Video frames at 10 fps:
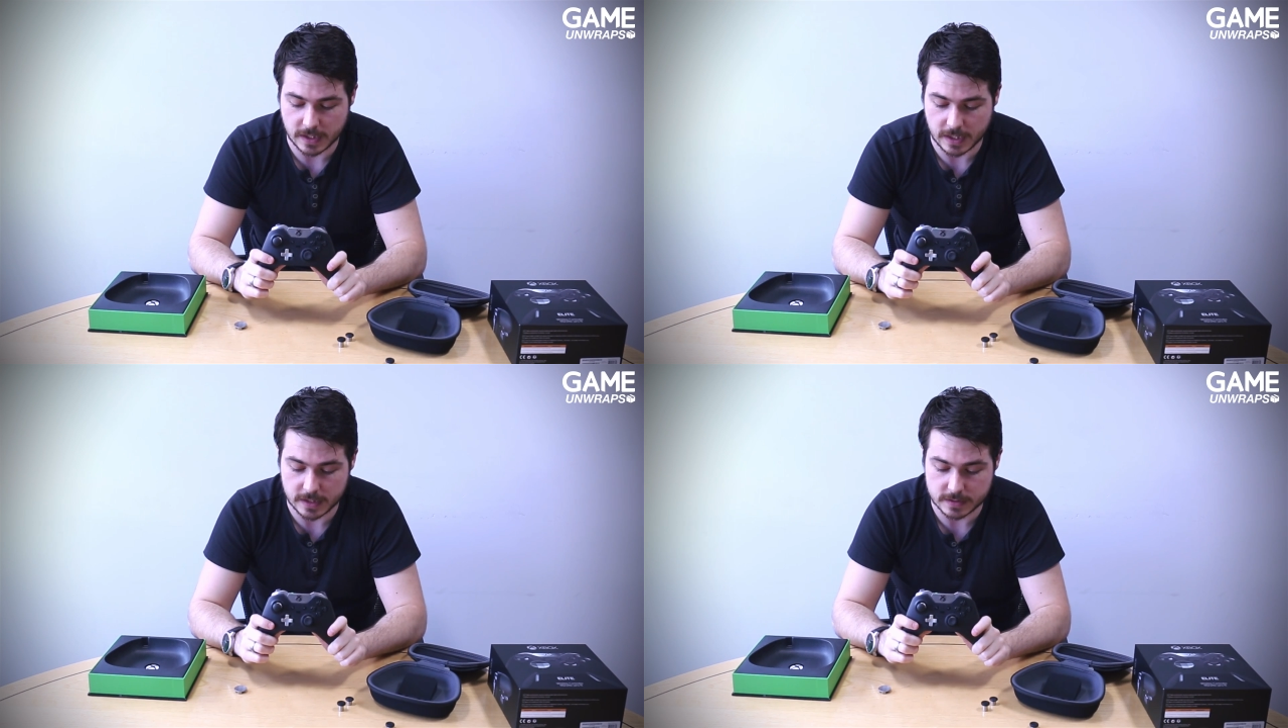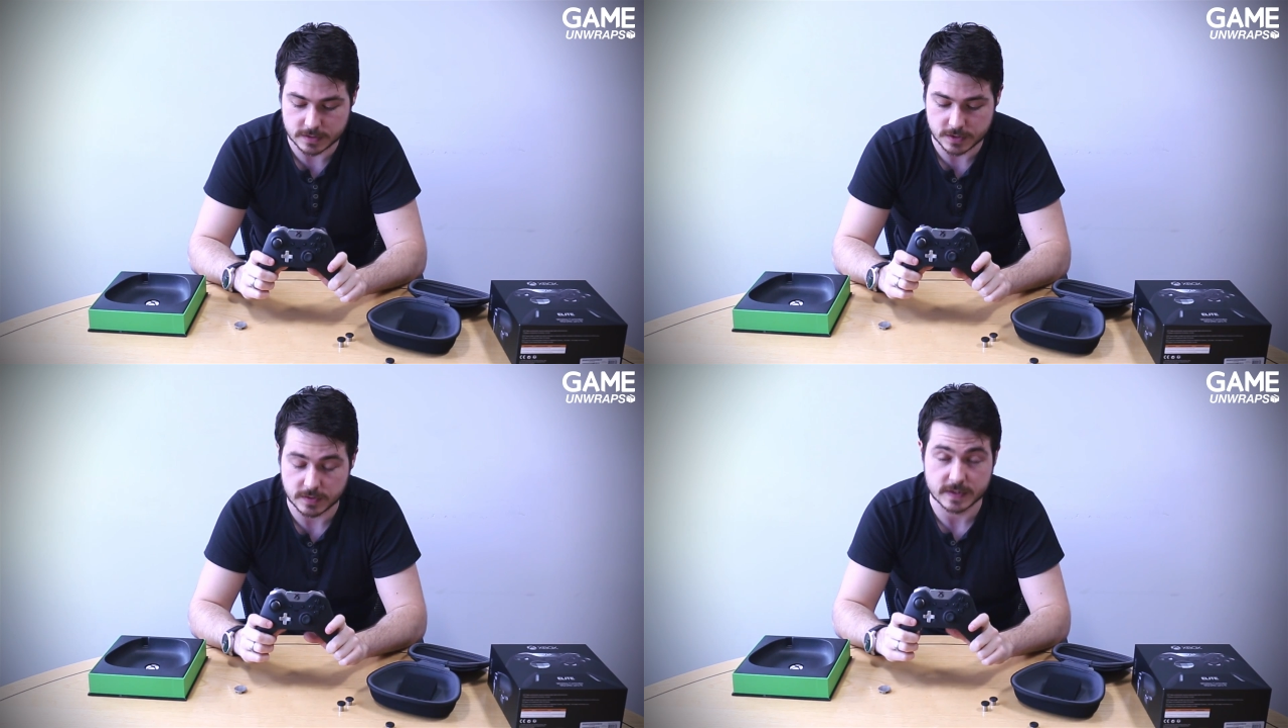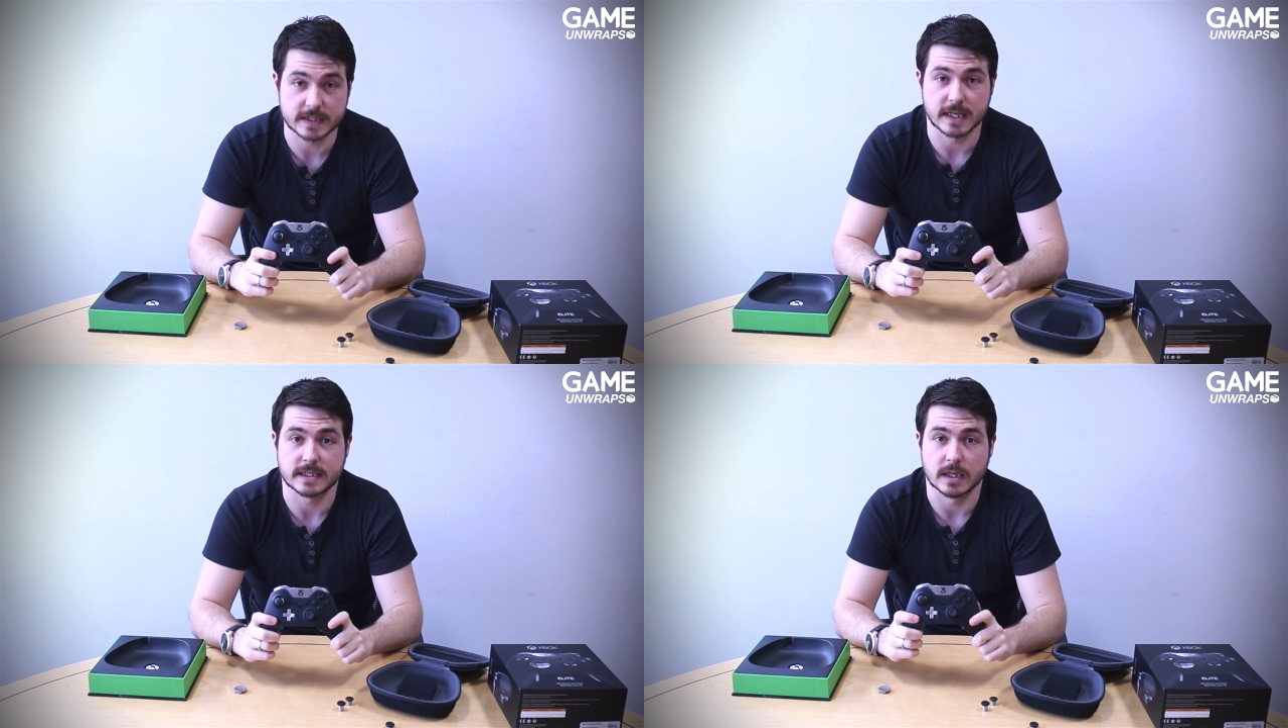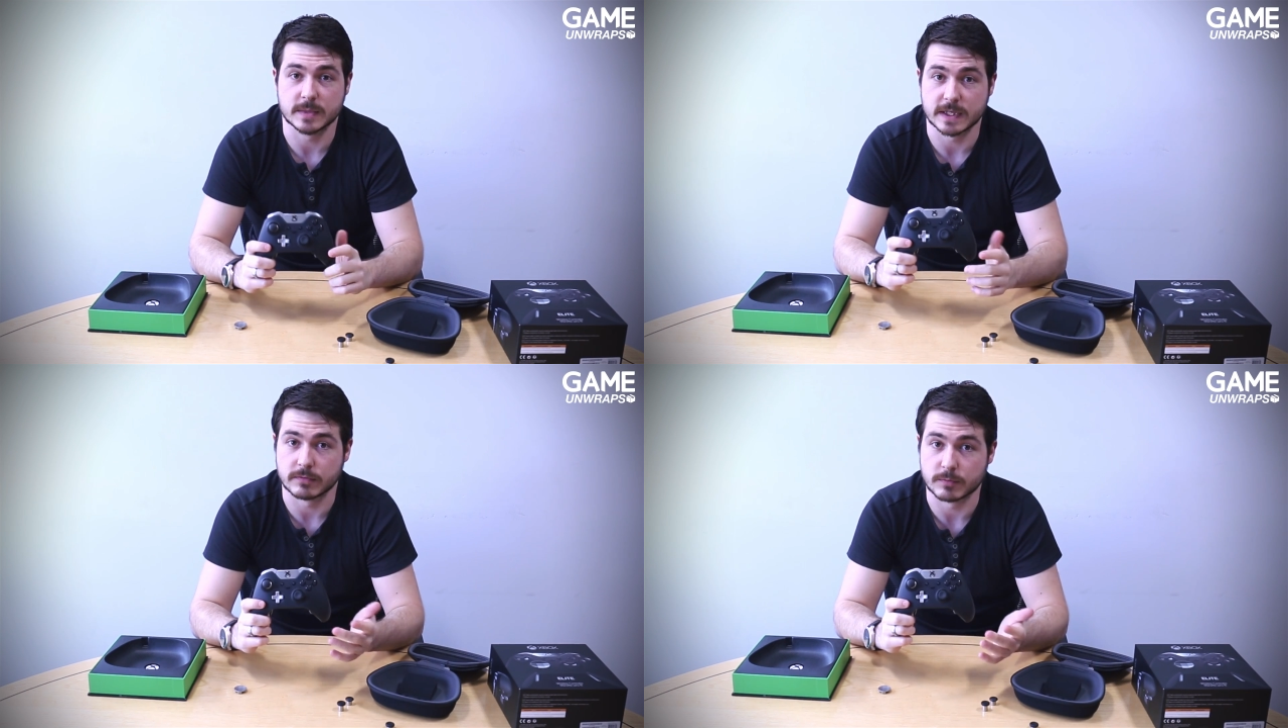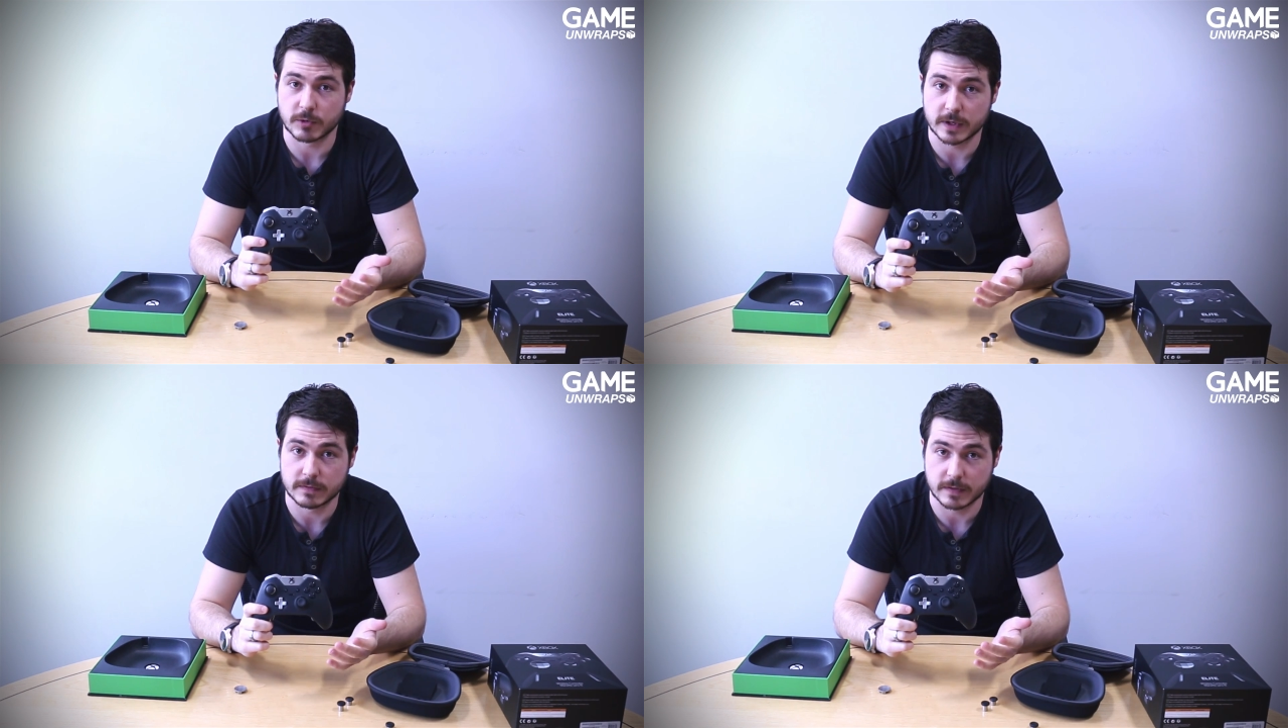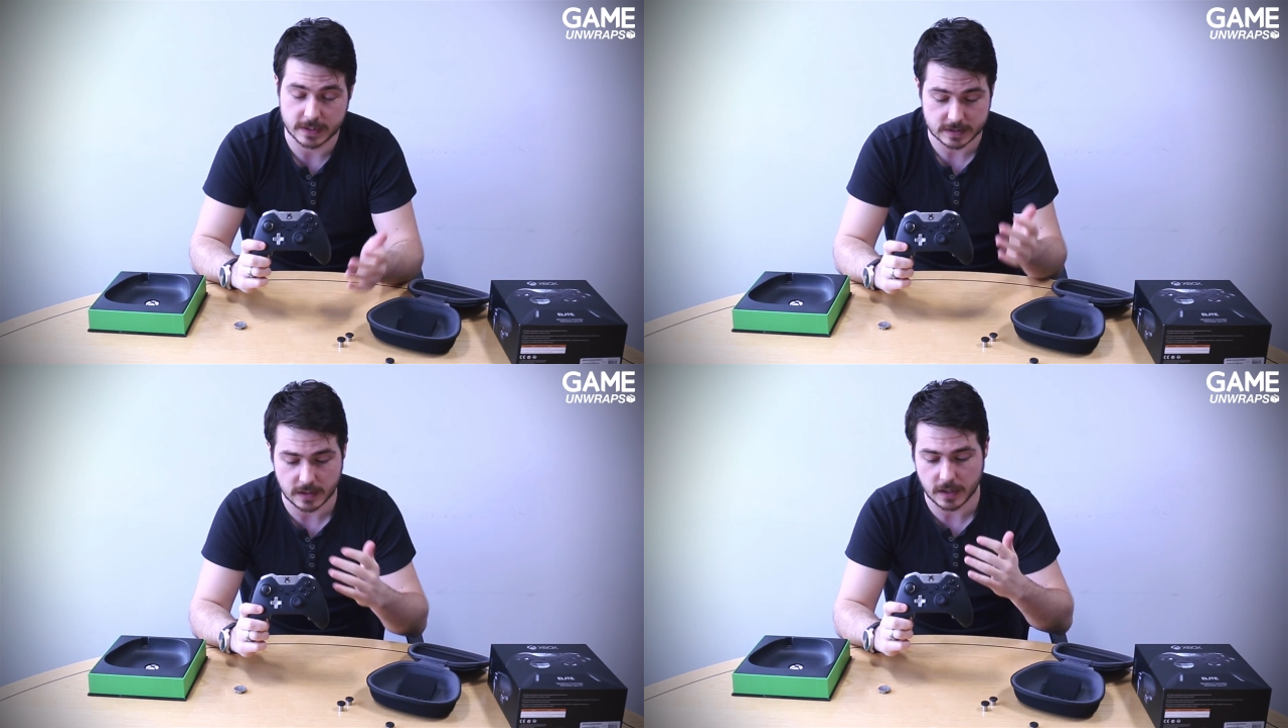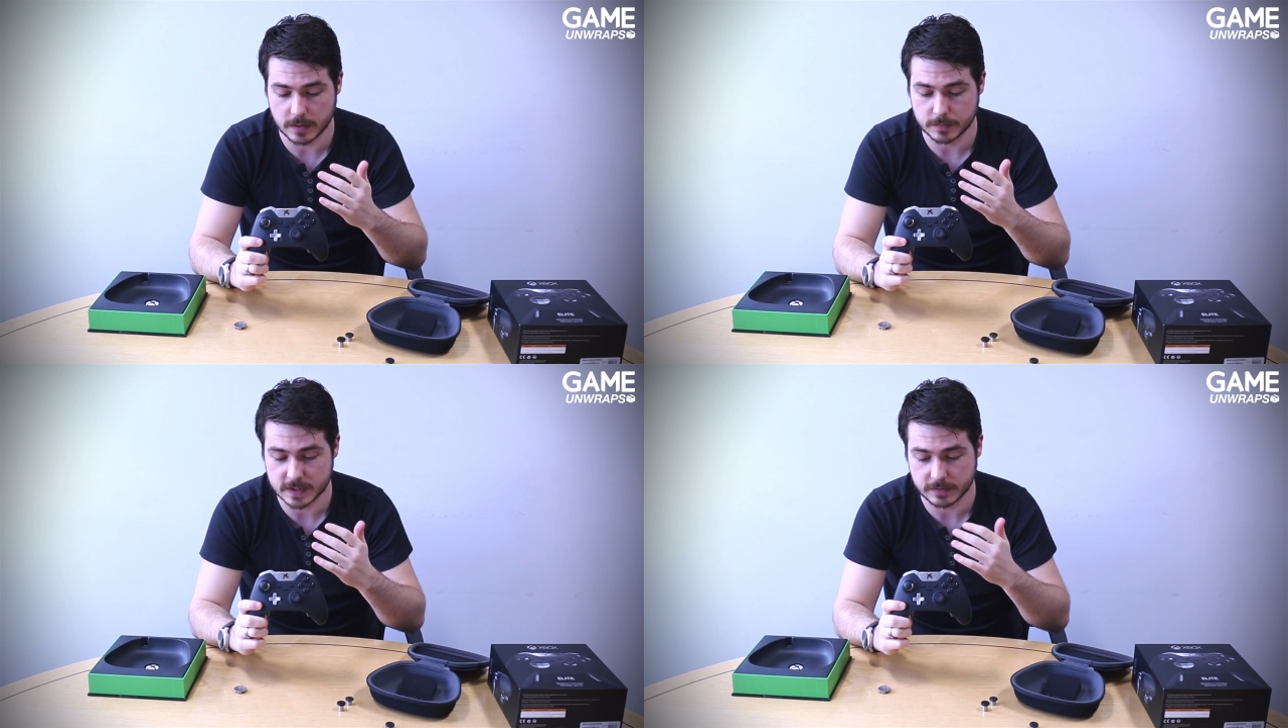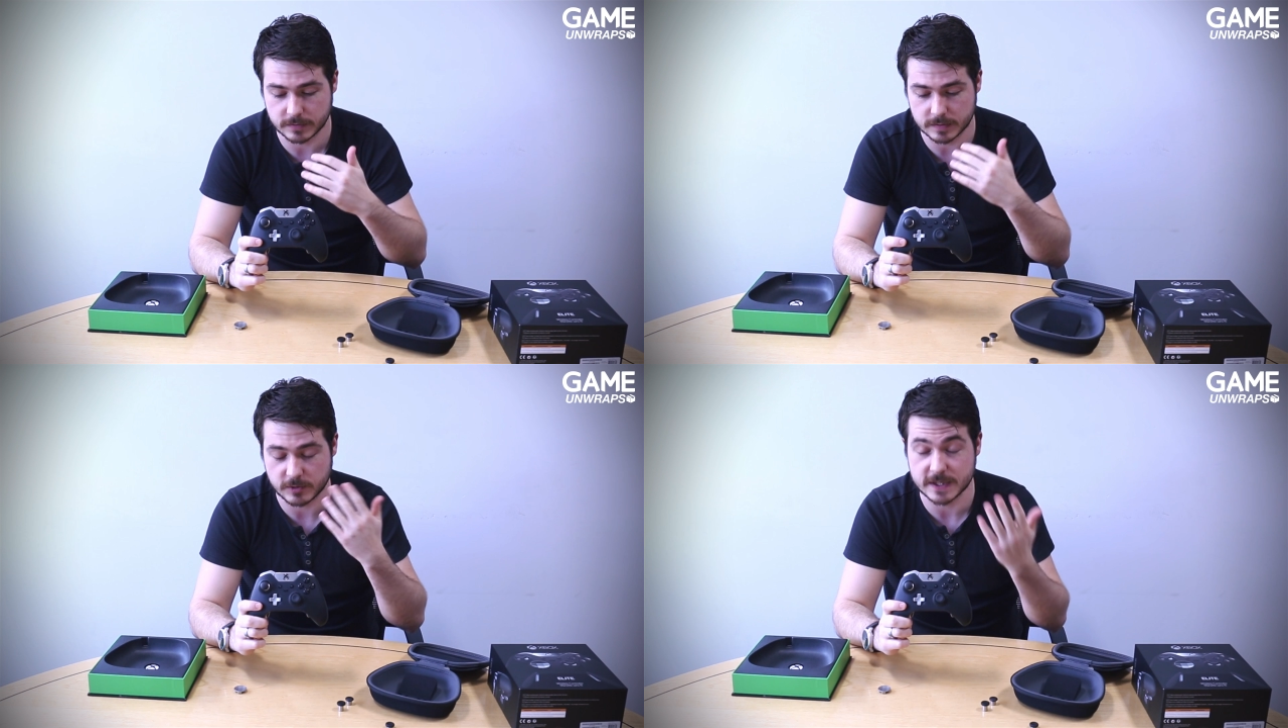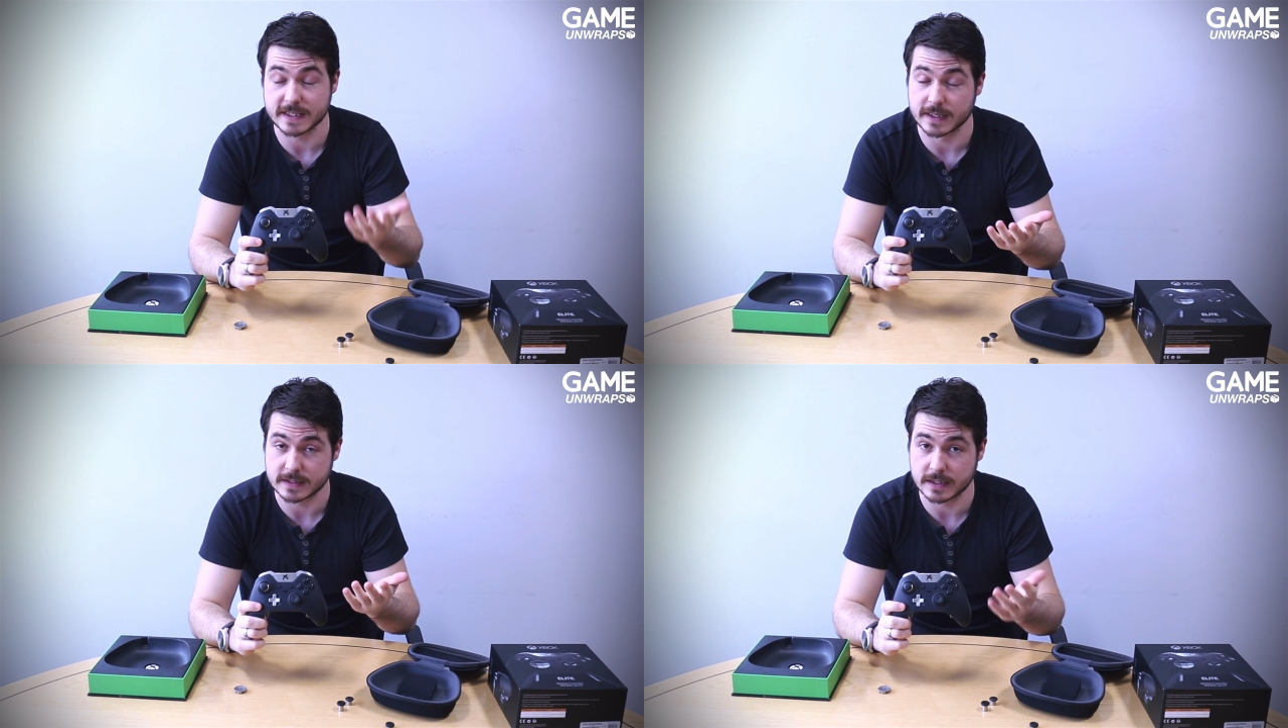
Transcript: and you can set up different presets